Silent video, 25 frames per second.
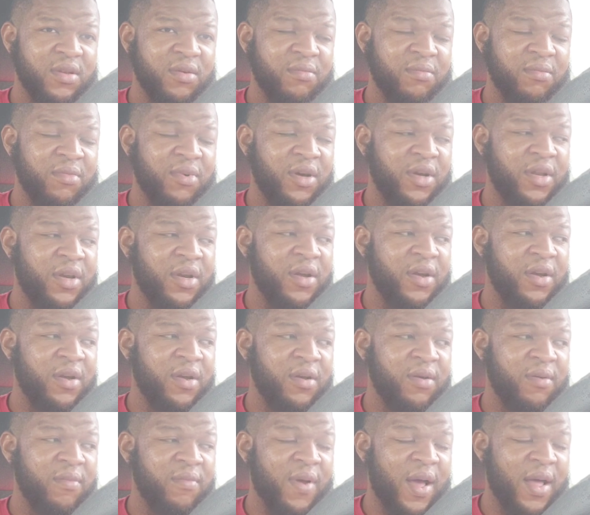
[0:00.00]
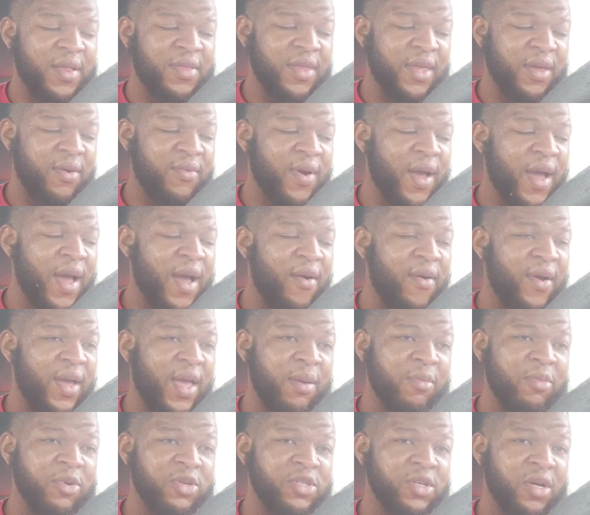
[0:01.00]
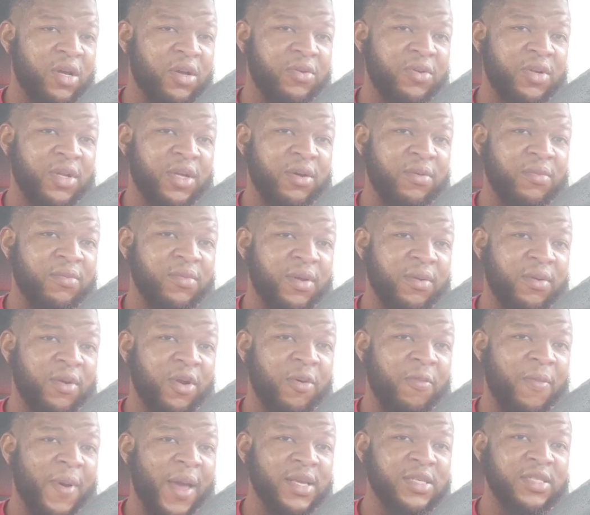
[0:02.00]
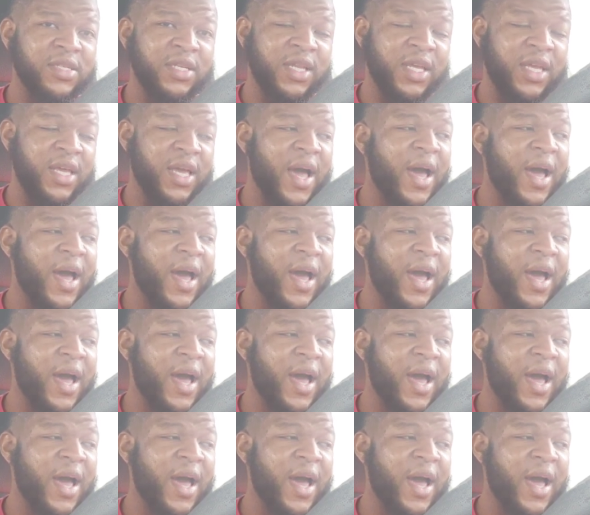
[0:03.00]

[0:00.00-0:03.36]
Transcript: But I think when Al Heyman showed them, you know, basically he